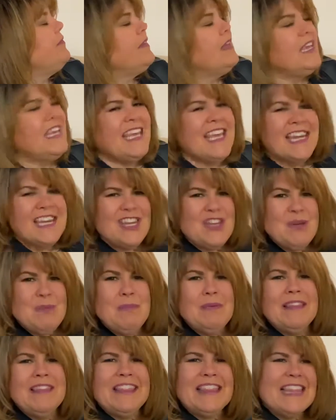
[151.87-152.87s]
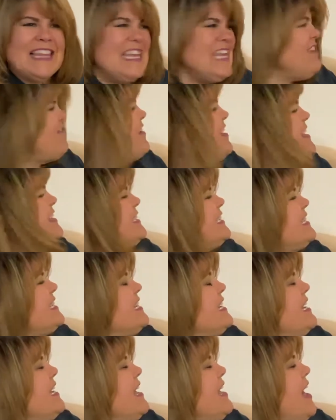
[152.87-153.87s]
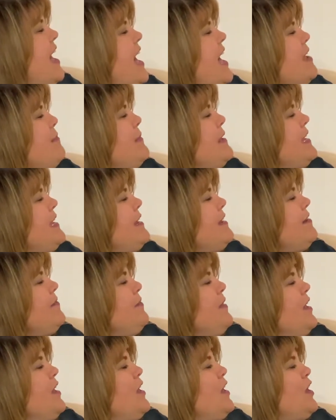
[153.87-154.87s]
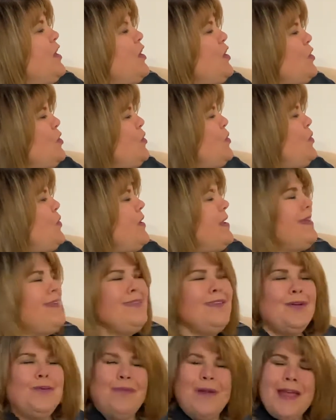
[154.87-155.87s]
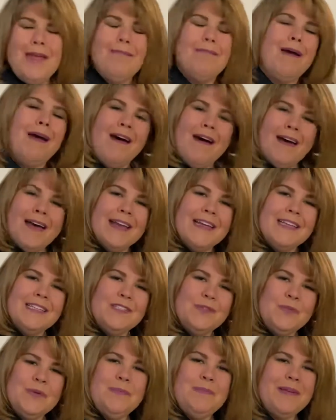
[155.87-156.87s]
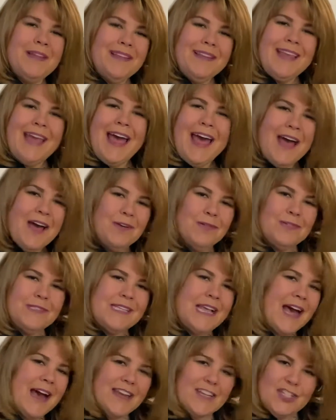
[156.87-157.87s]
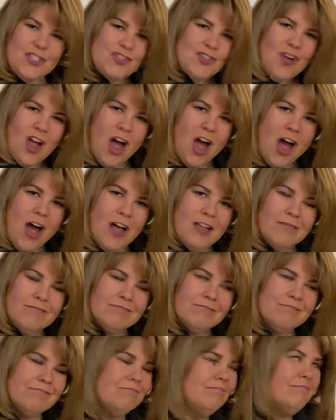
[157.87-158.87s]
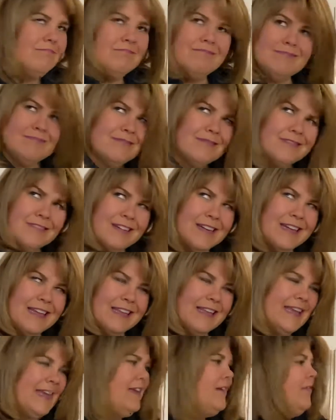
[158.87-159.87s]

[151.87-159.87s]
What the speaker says: Can you believe it? I mean, who in their right mind would build a house out of straw? Really?